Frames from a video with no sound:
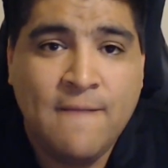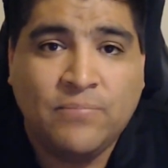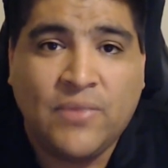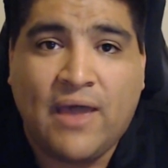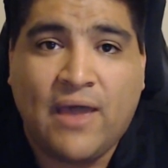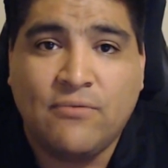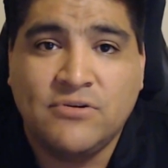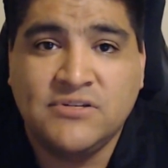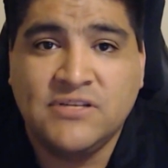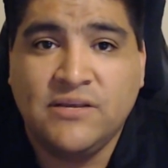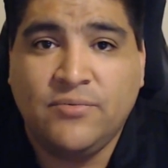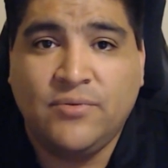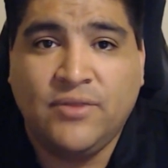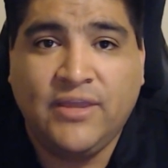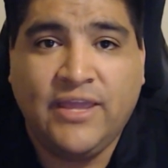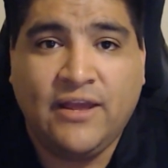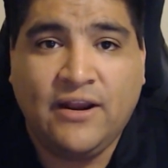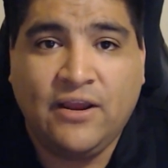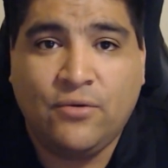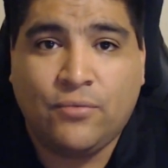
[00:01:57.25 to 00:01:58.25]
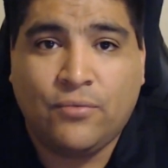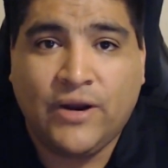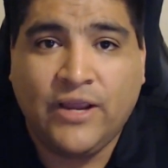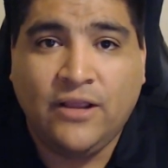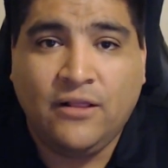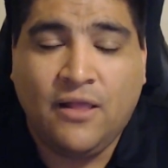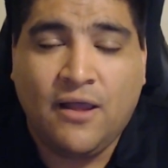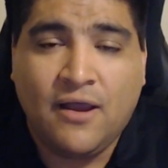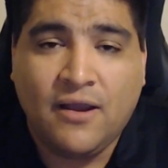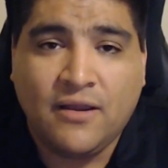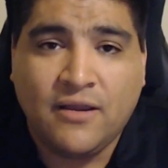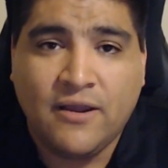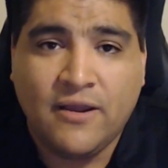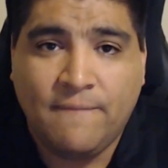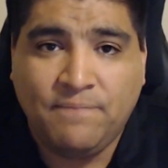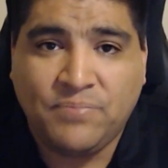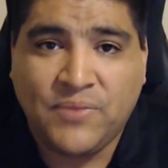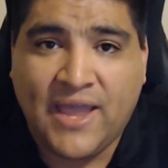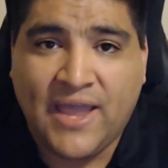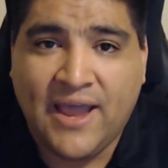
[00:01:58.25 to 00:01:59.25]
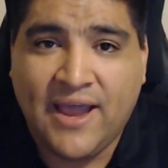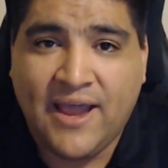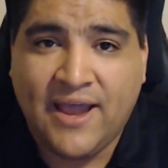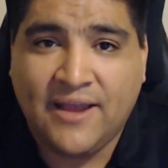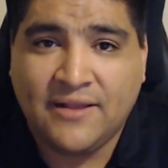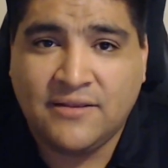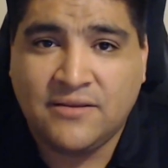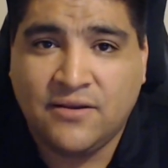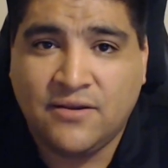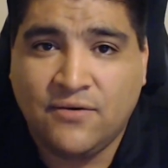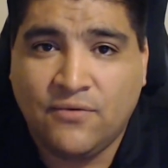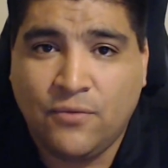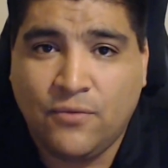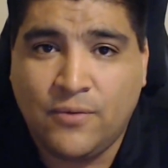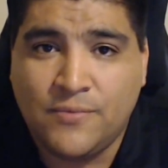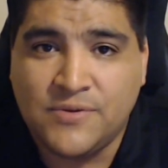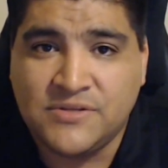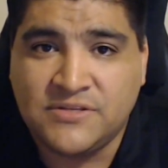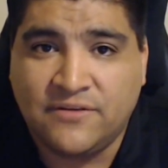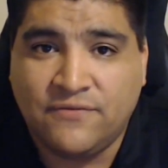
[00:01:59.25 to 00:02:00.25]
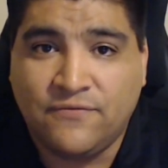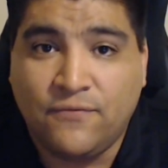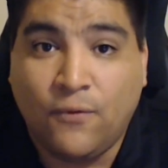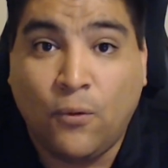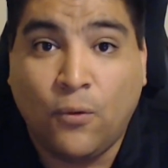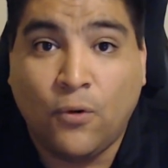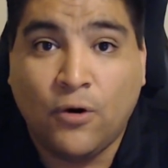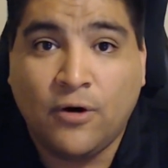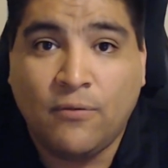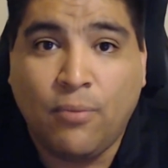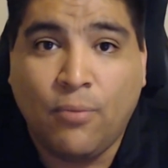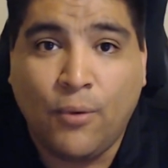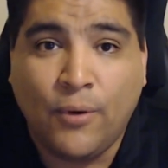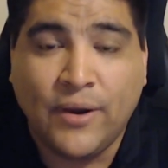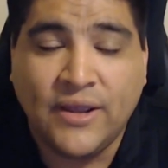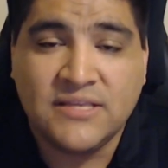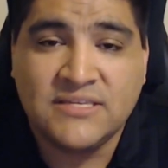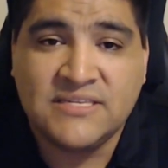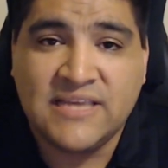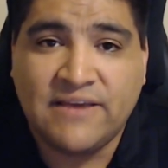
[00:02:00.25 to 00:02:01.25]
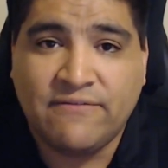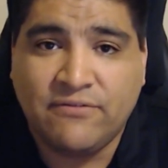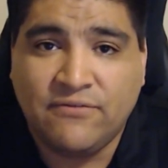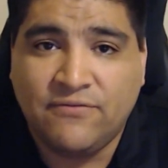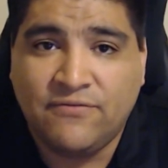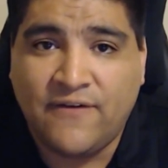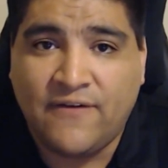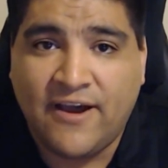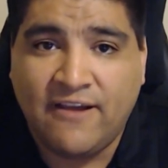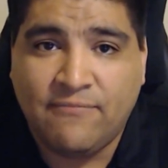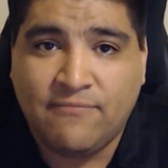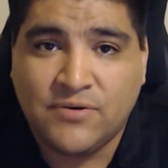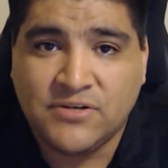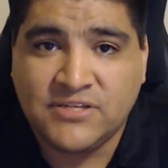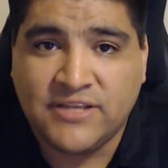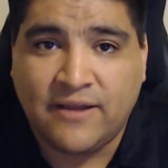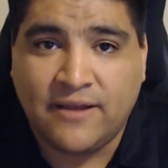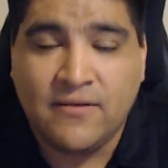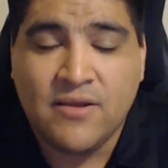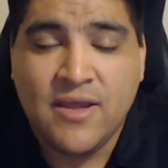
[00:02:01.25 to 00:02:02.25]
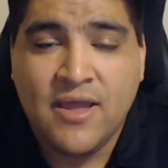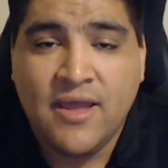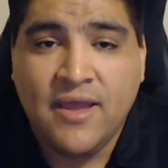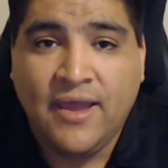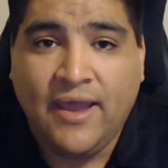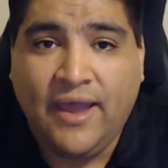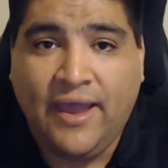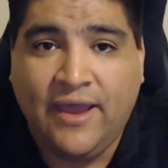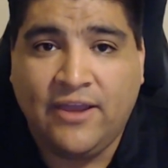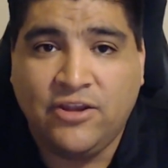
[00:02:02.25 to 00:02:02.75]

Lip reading: I was able to get a rate lock at, what was it, 4.75% annual